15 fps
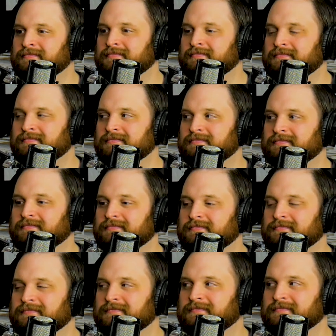
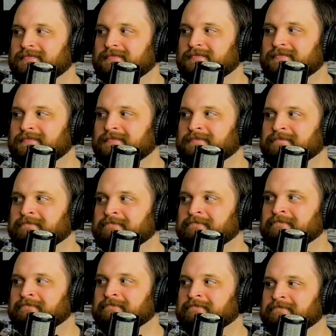
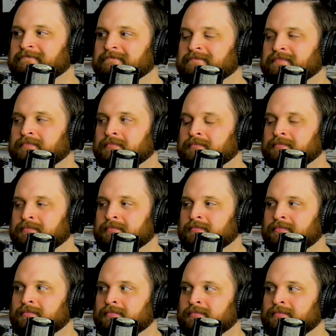
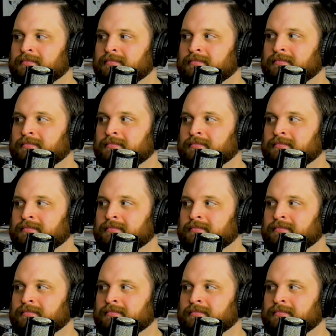[no speech]